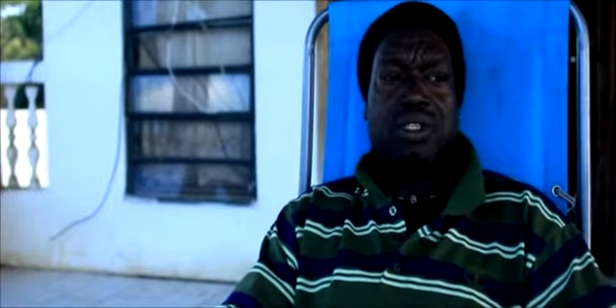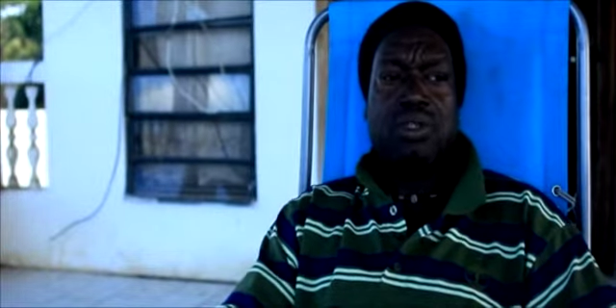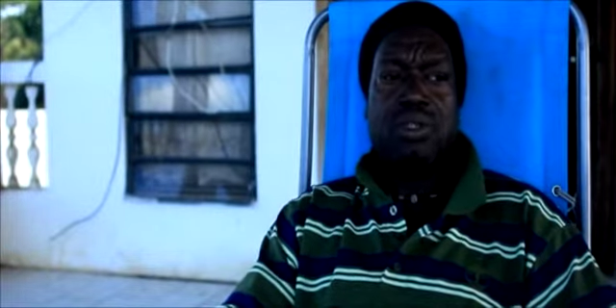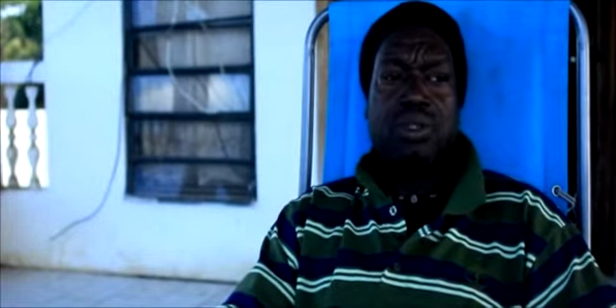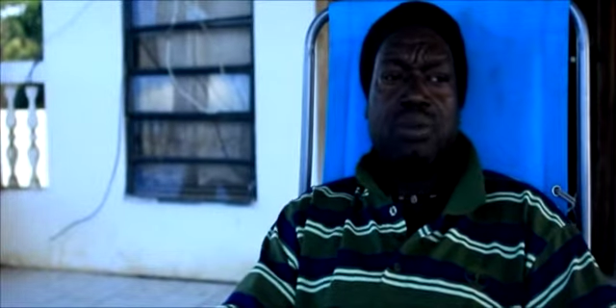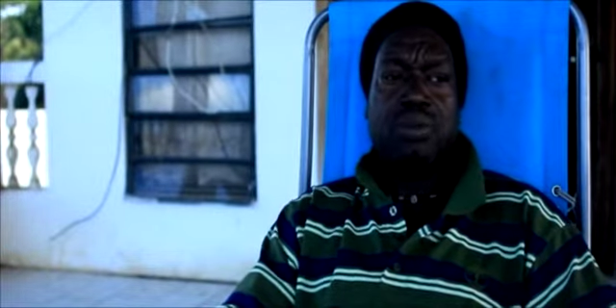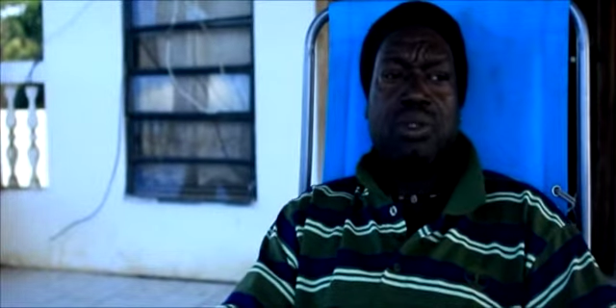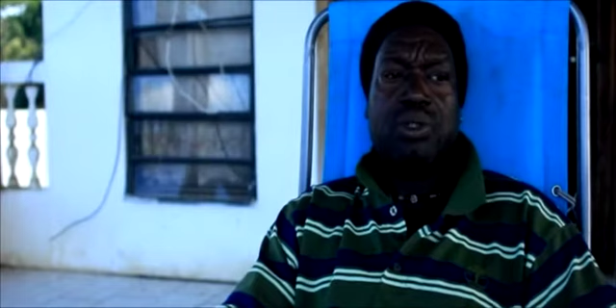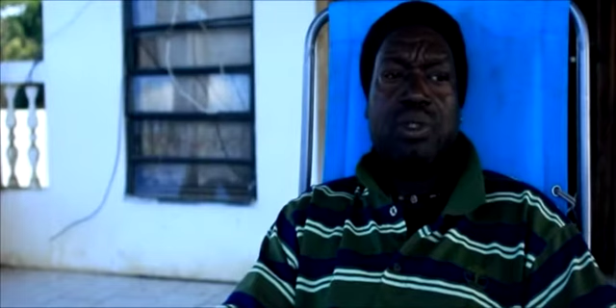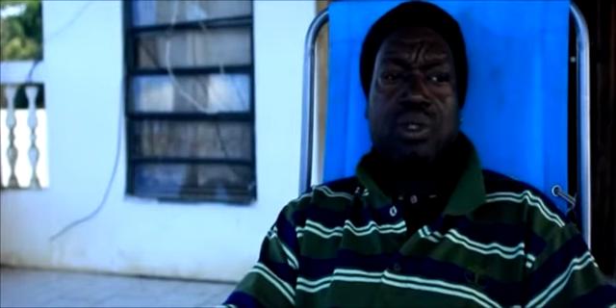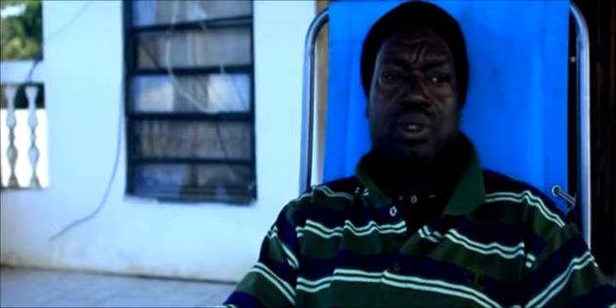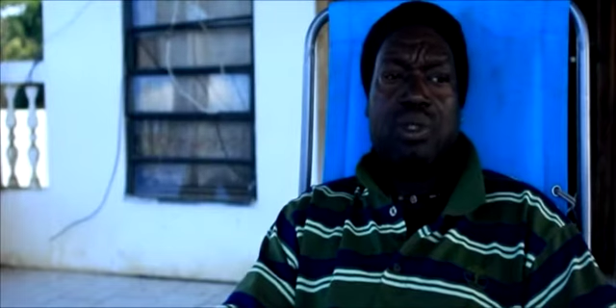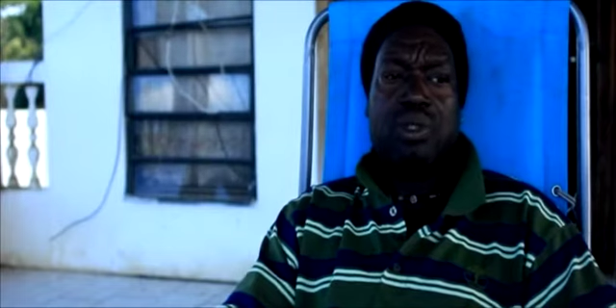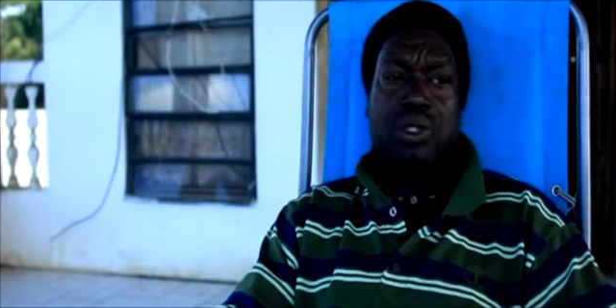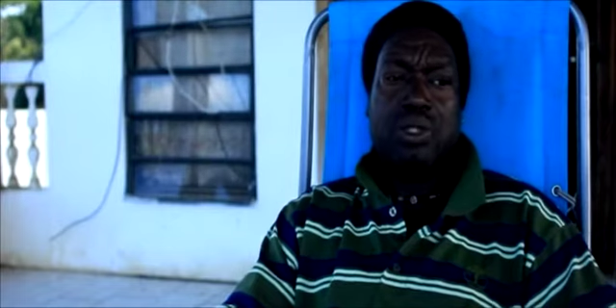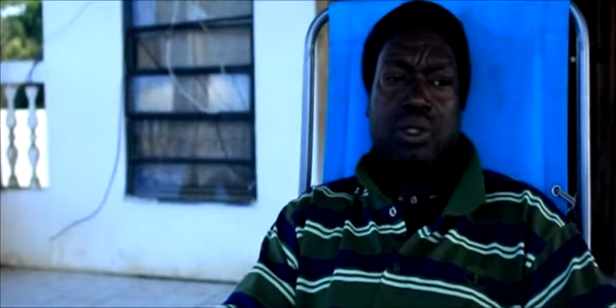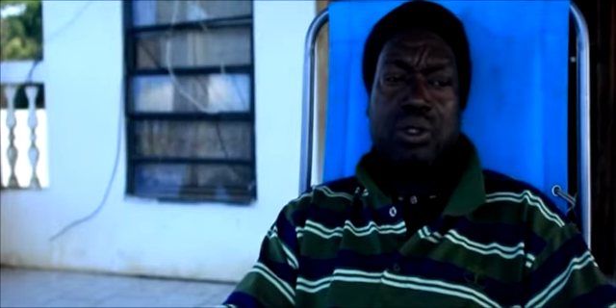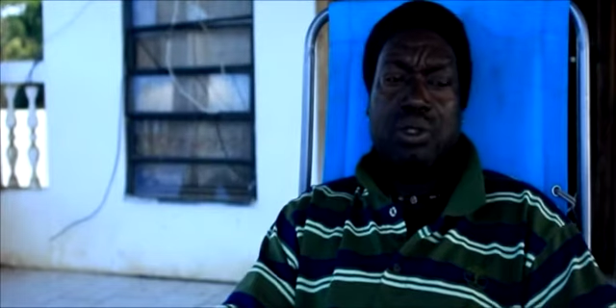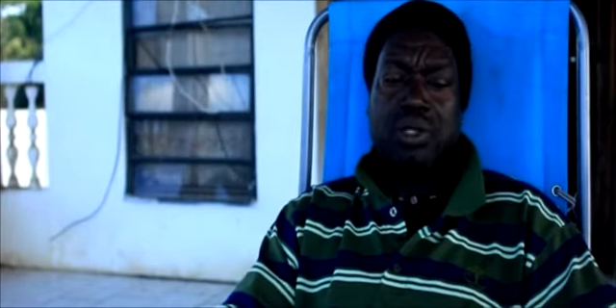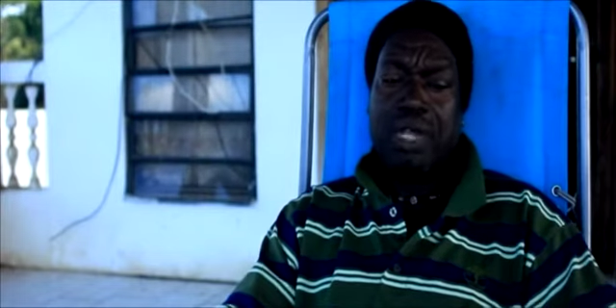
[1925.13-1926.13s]

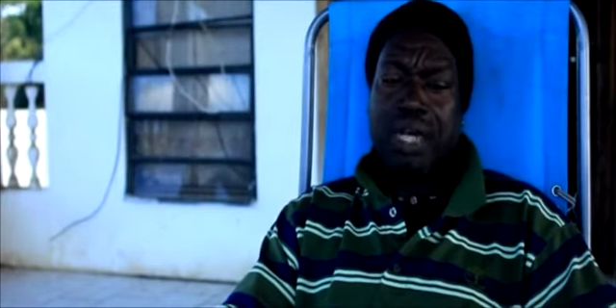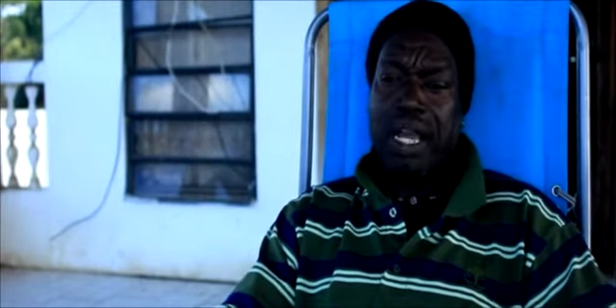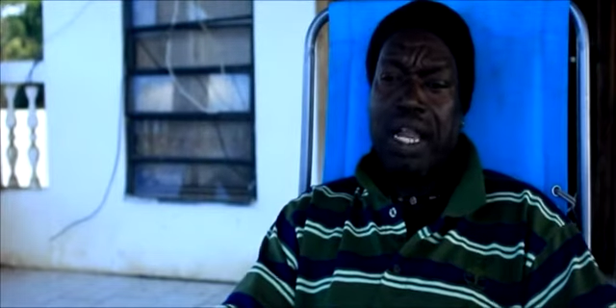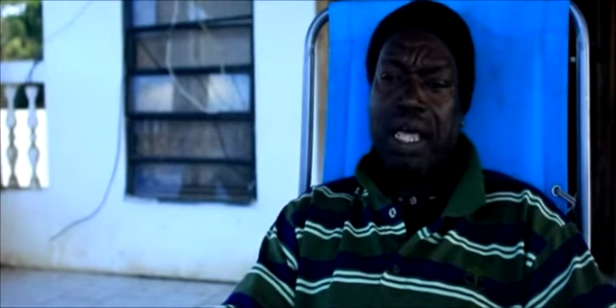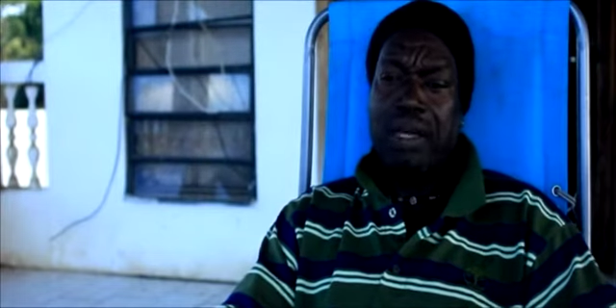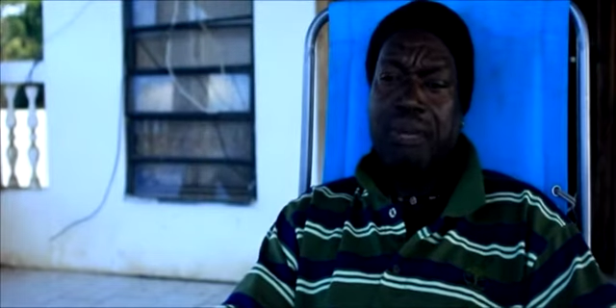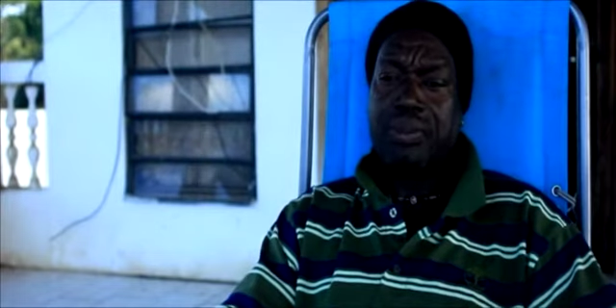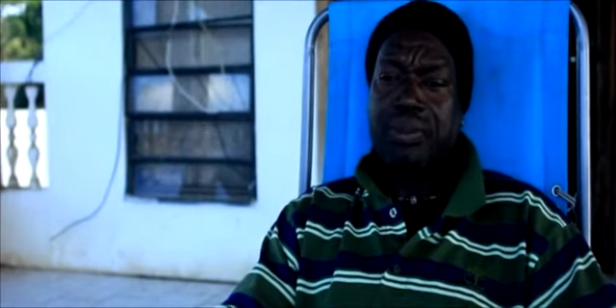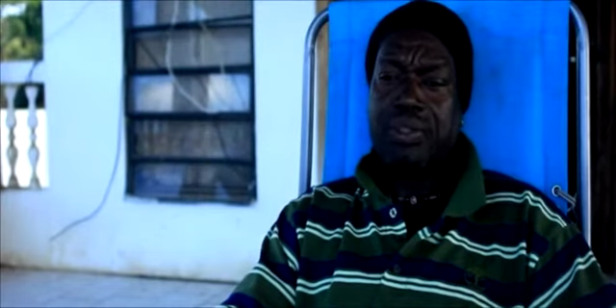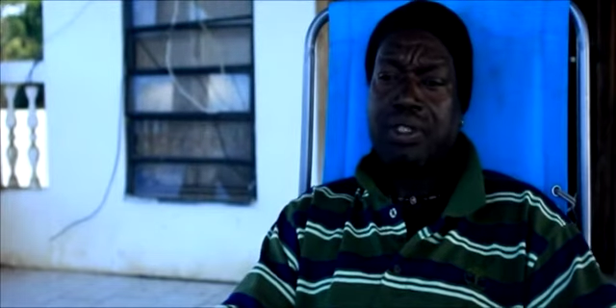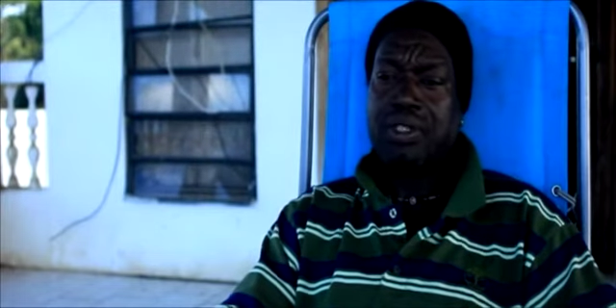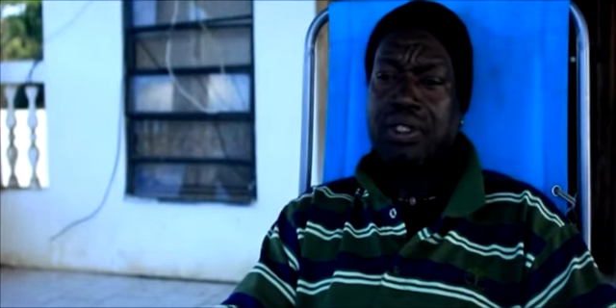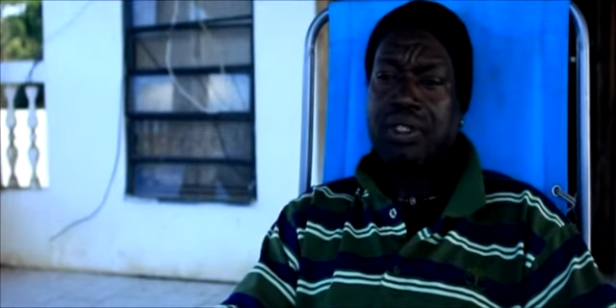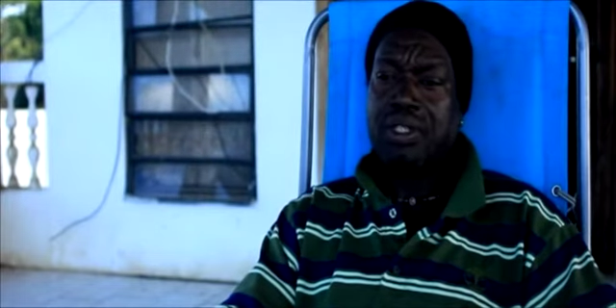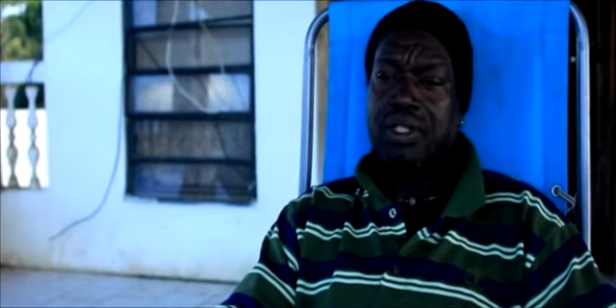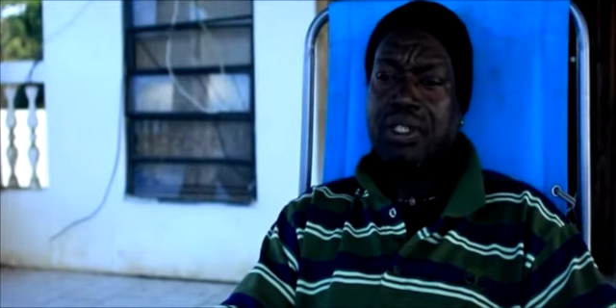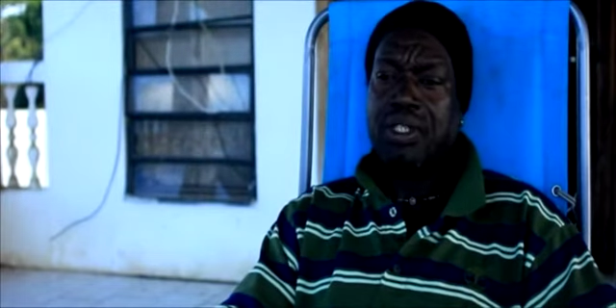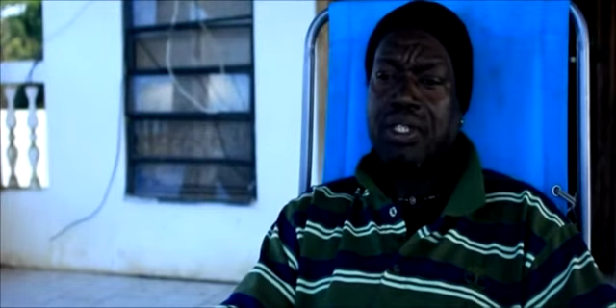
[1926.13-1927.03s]
you'll collapse.